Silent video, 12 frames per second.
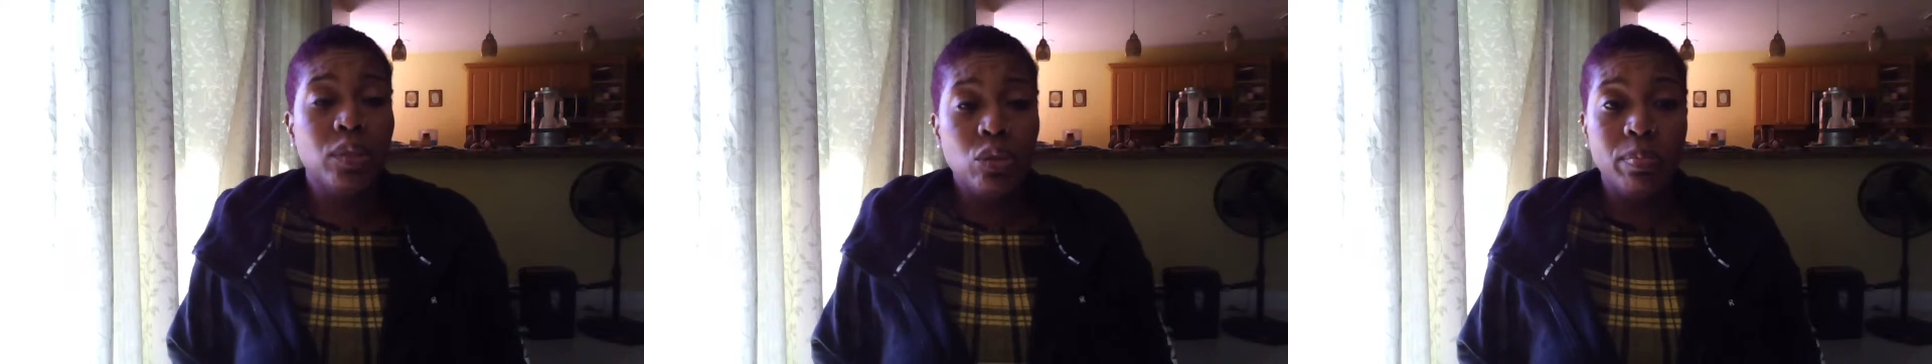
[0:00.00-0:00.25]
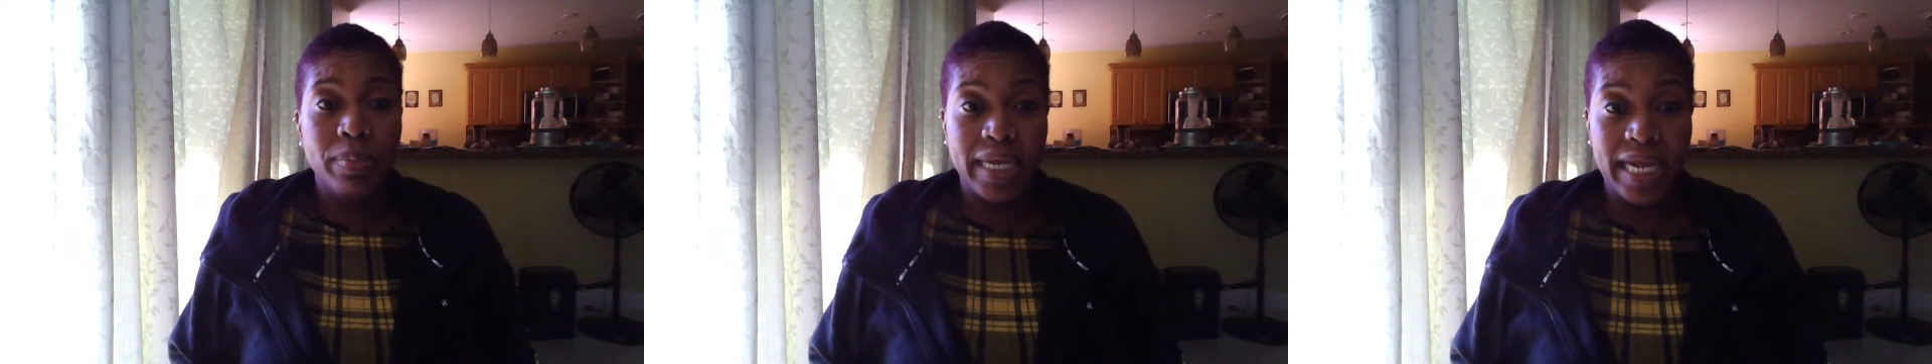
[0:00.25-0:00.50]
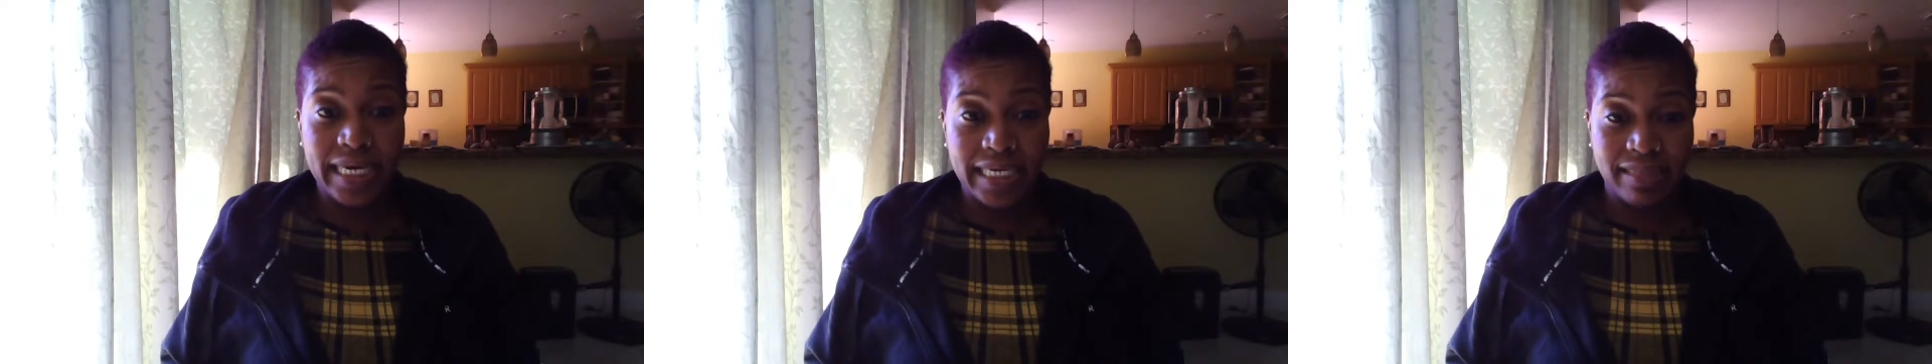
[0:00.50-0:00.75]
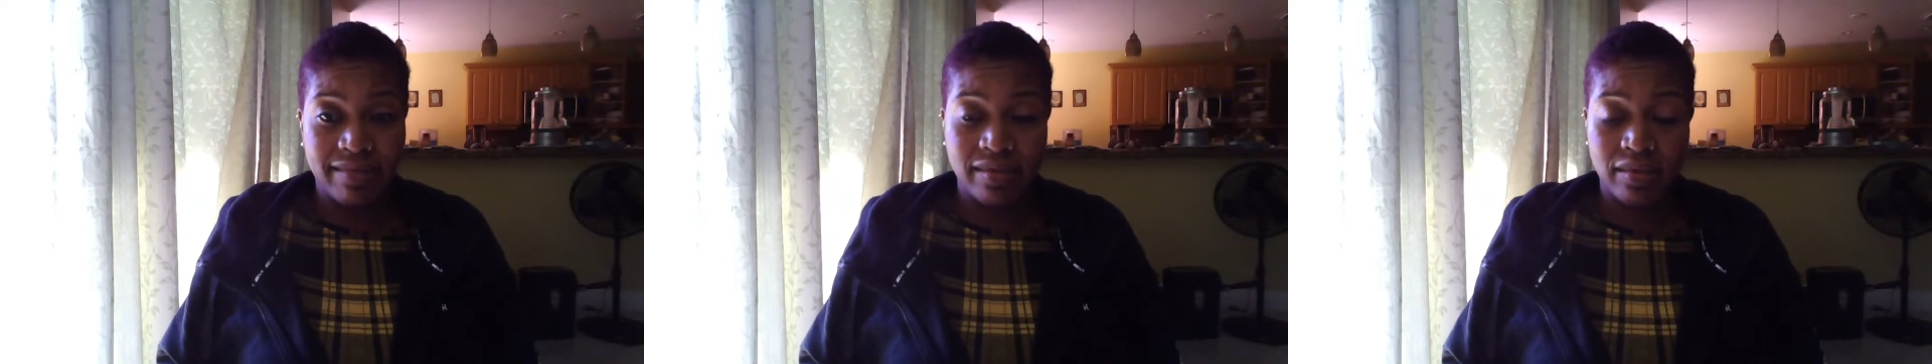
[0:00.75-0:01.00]
blue
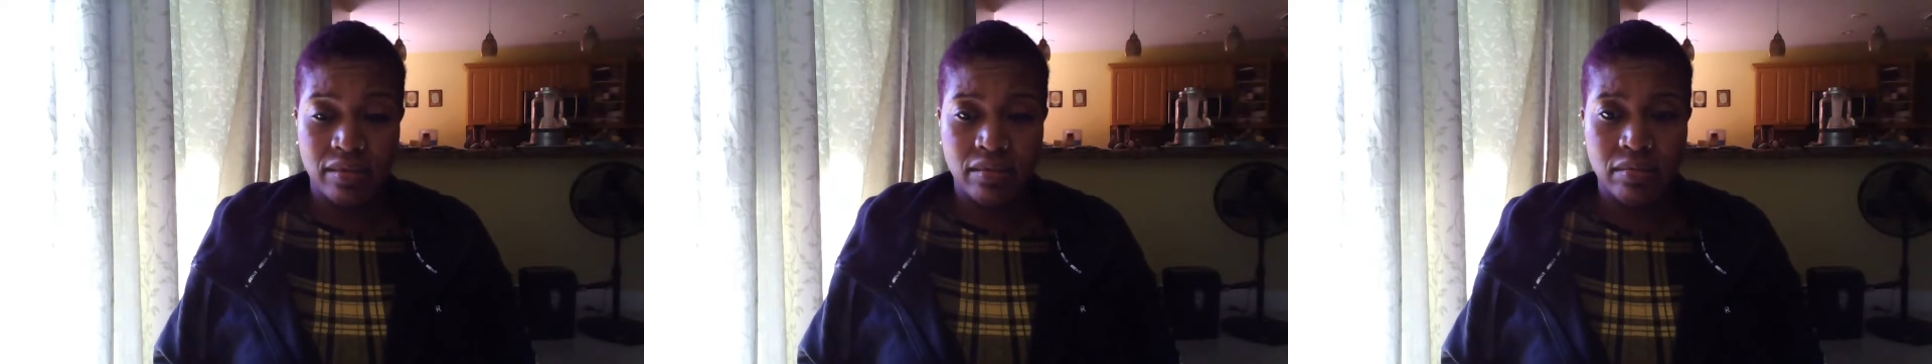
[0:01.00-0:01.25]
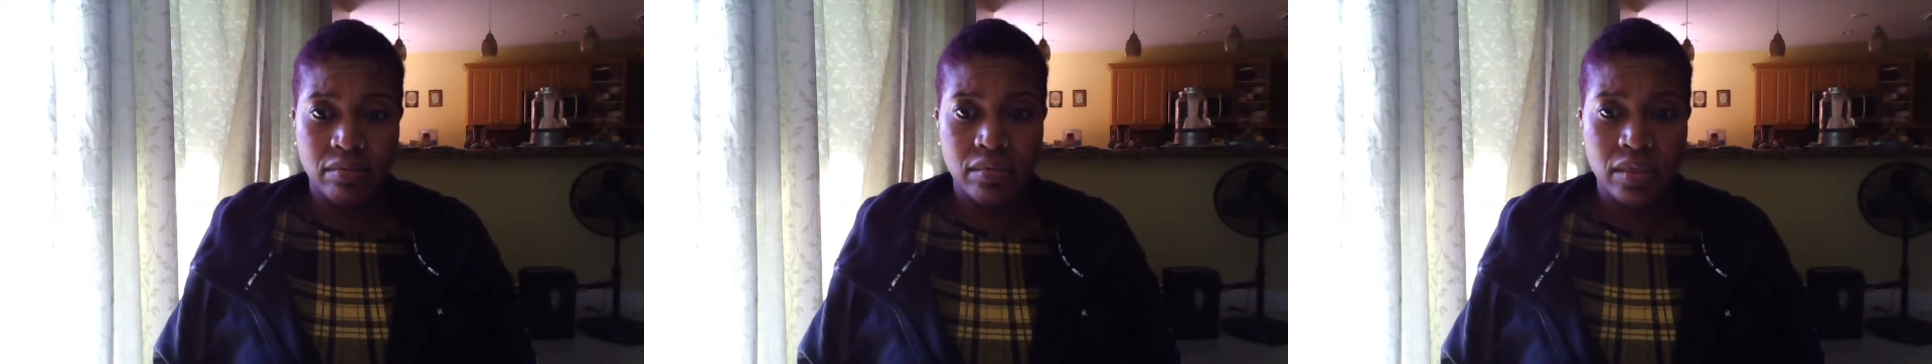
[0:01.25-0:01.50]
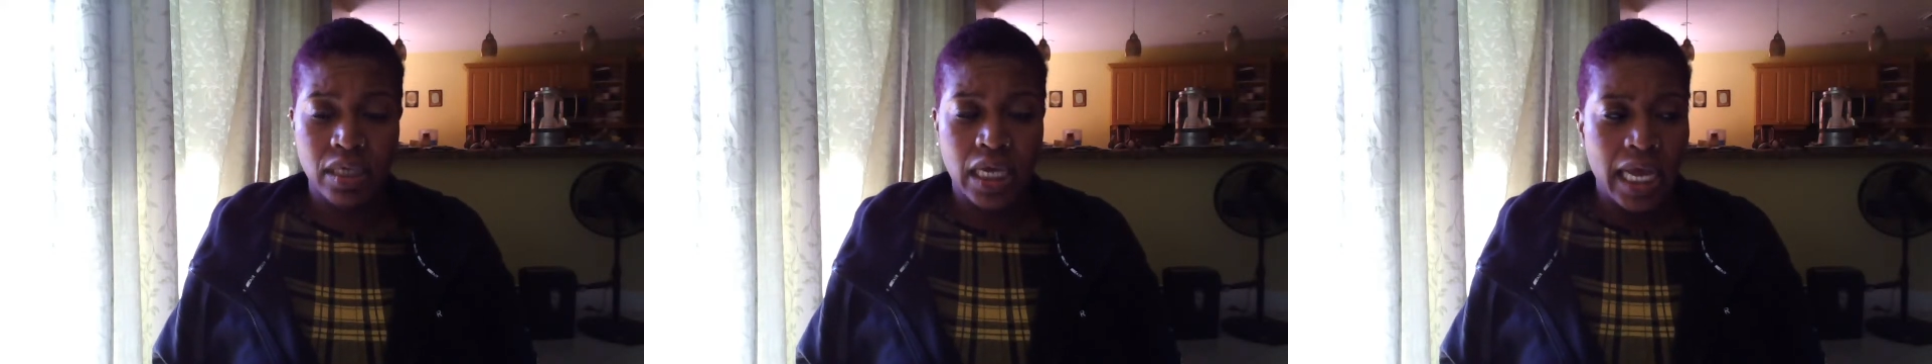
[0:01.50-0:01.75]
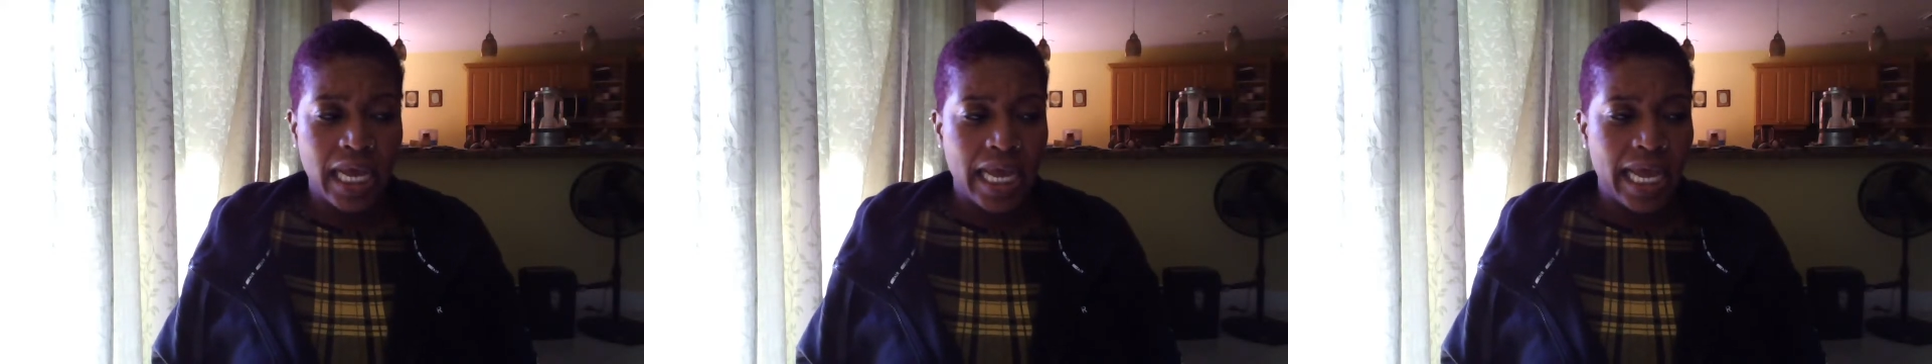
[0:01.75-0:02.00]
planet.
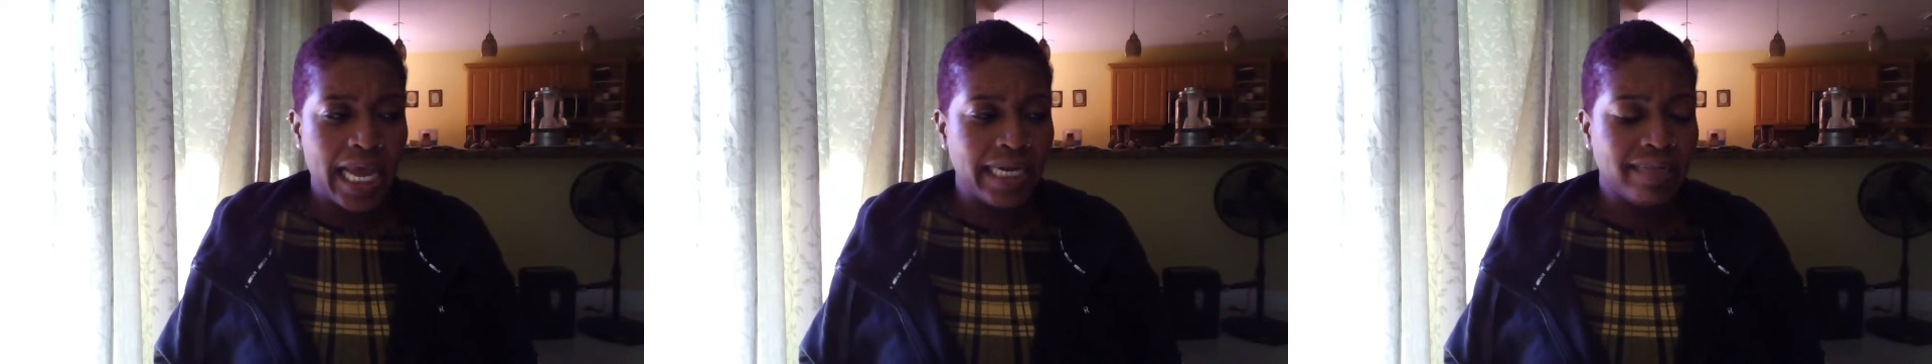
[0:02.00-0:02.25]
And